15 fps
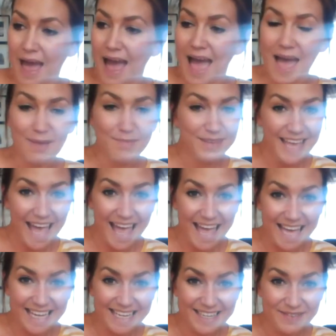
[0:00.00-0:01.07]
Um, yeah,
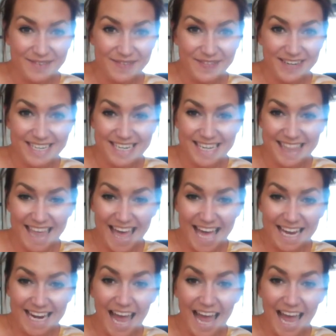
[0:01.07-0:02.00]
we'll finish at that.